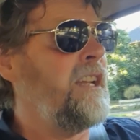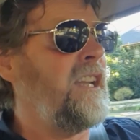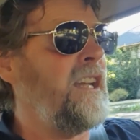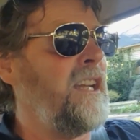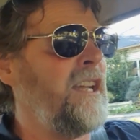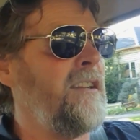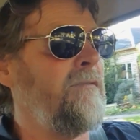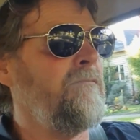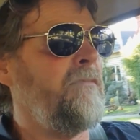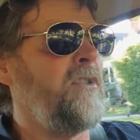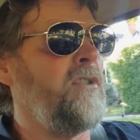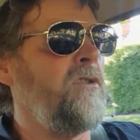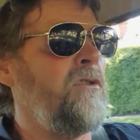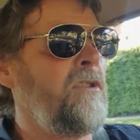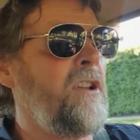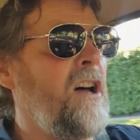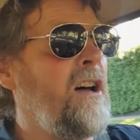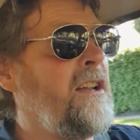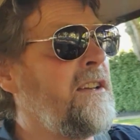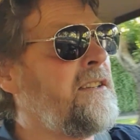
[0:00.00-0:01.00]
all
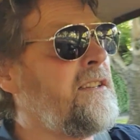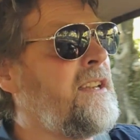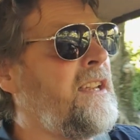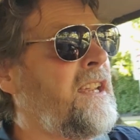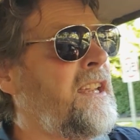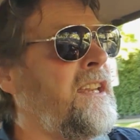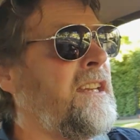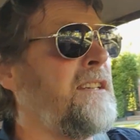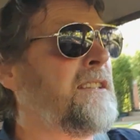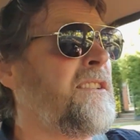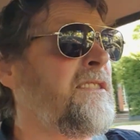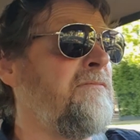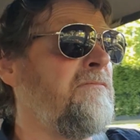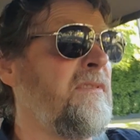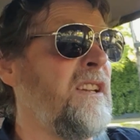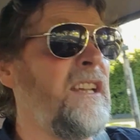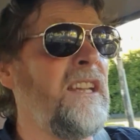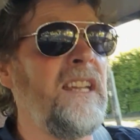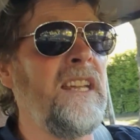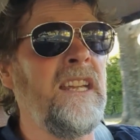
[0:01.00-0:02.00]
hot tanked,
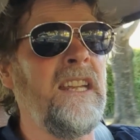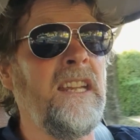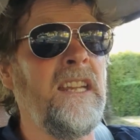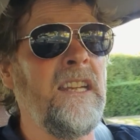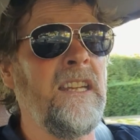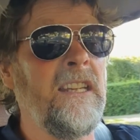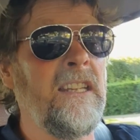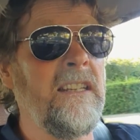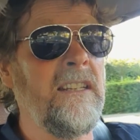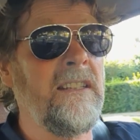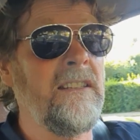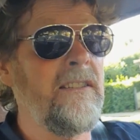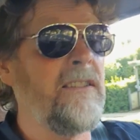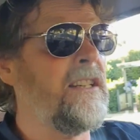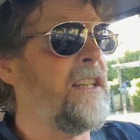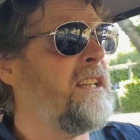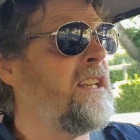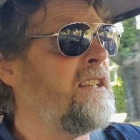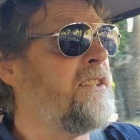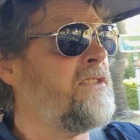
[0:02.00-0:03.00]

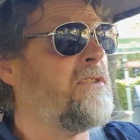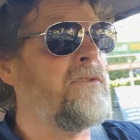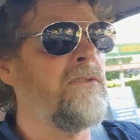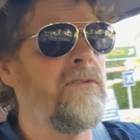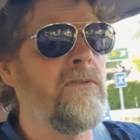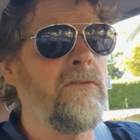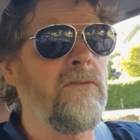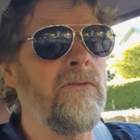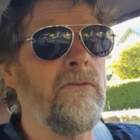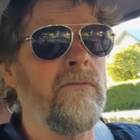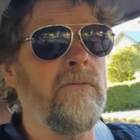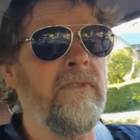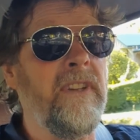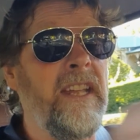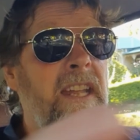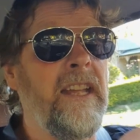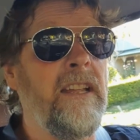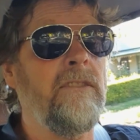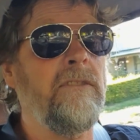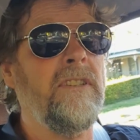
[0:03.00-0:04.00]
and it's all
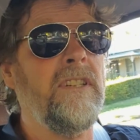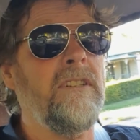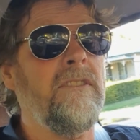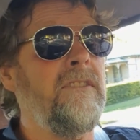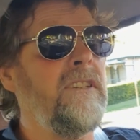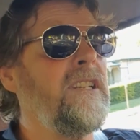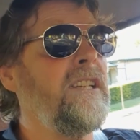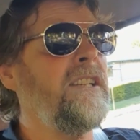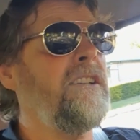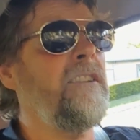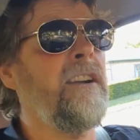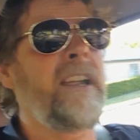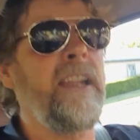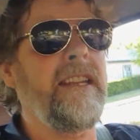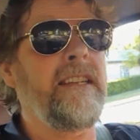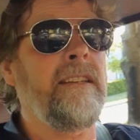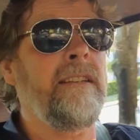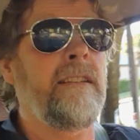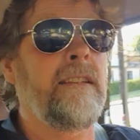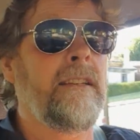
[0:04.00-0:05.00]
now looking really
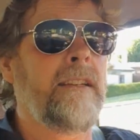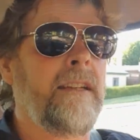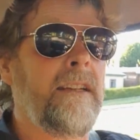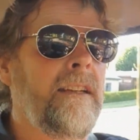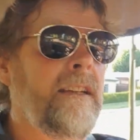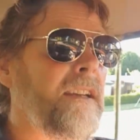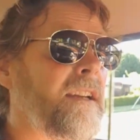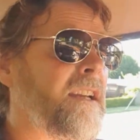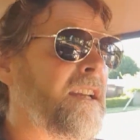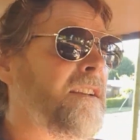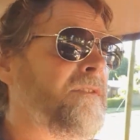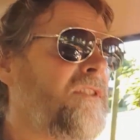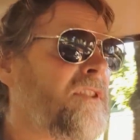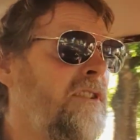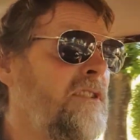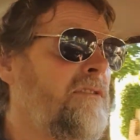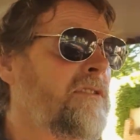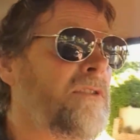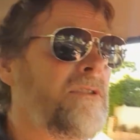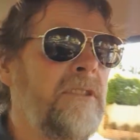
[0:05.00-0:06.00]
great after
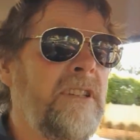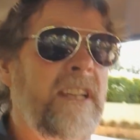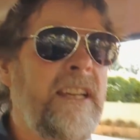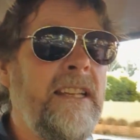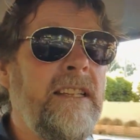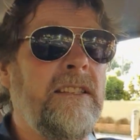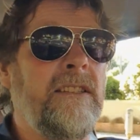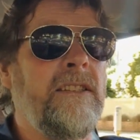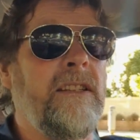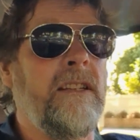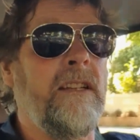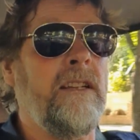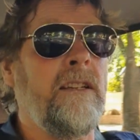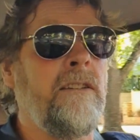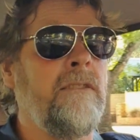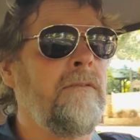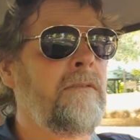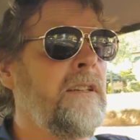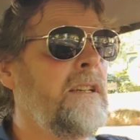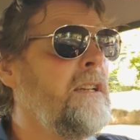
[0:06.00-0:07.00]
doing all that. So
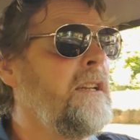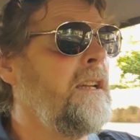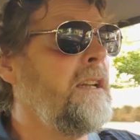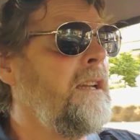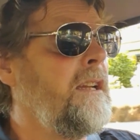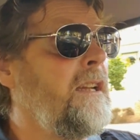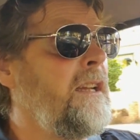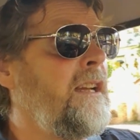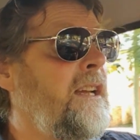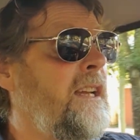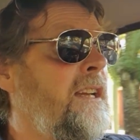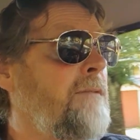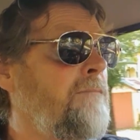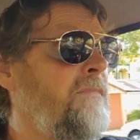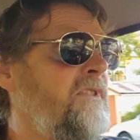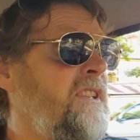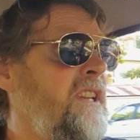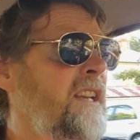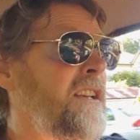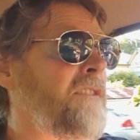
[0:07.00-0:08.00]

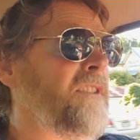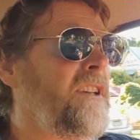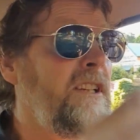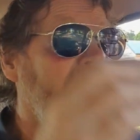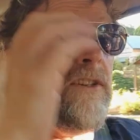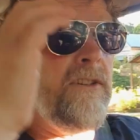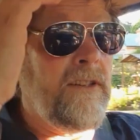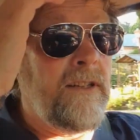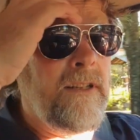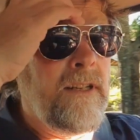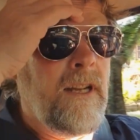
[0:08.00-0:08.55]
sounding really good.